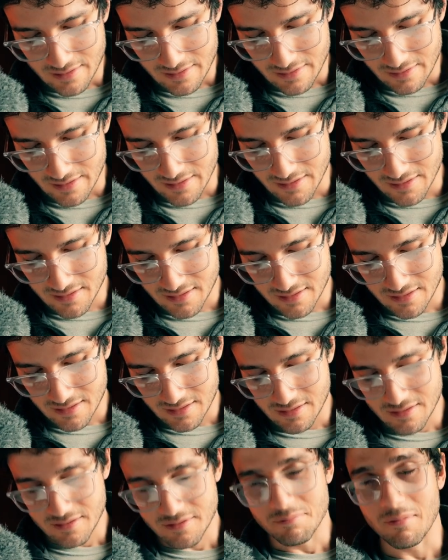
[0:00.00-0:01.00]
This
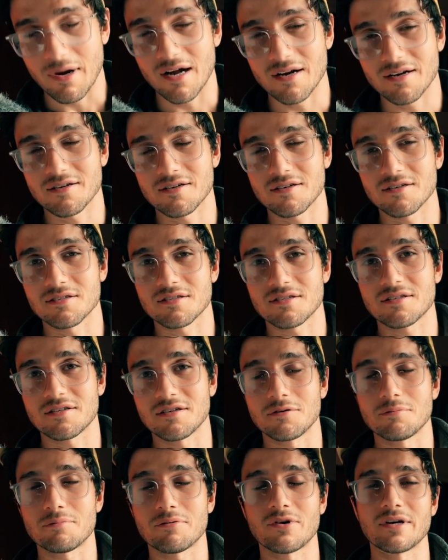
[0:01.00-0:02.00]
monitor is
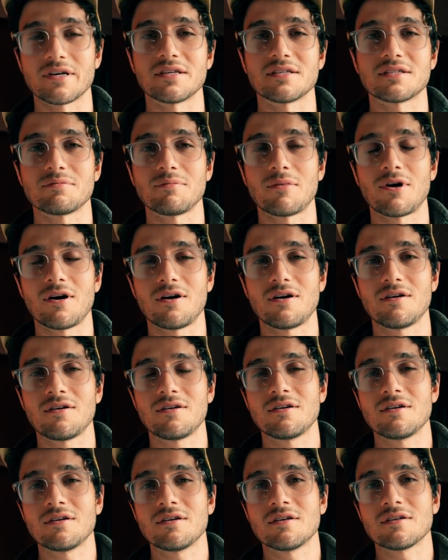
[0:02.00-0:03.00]
still pretty small,
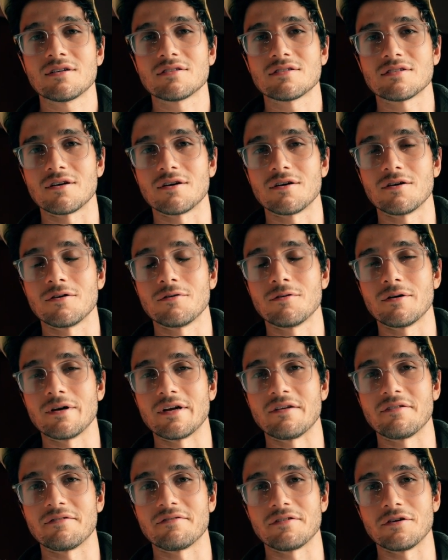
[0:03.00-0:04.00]
so
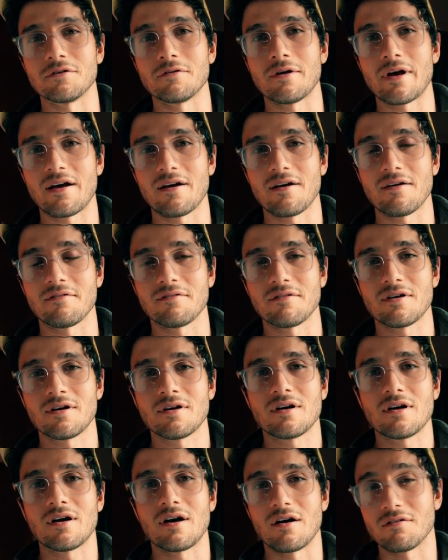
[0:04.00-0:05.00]
if you have
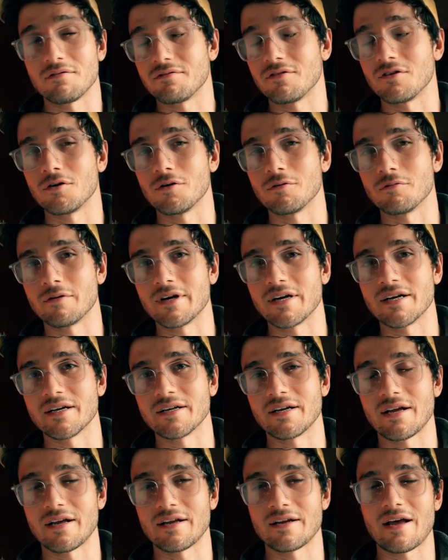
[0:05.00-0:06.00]
a full rig
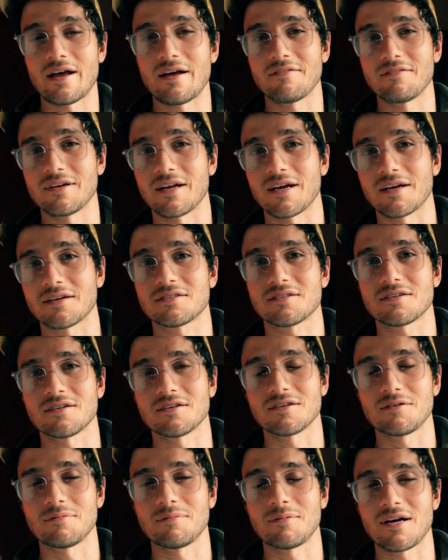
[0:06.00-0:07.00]
and have an
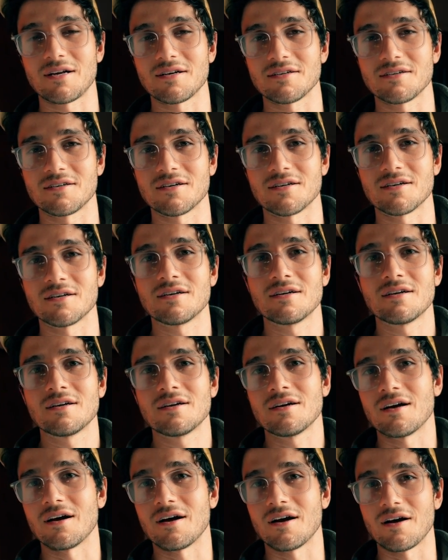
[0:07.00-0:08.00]
external monitor,
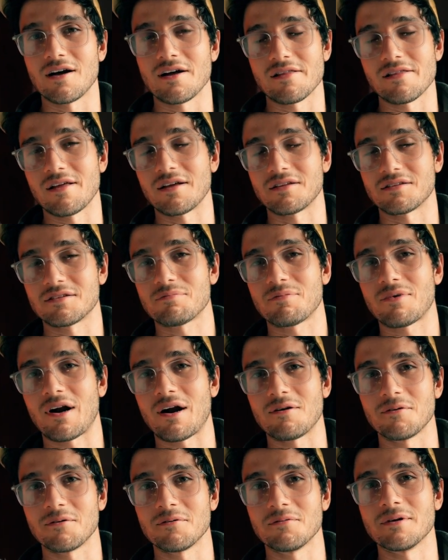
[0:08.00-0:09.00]
that's
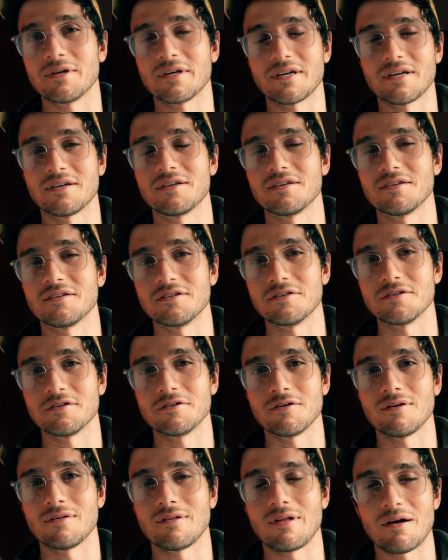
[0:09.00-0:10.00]
probably going to do
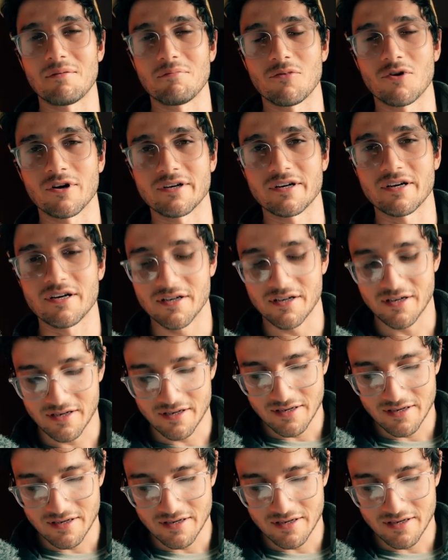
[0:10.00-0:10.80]
you a lot more good.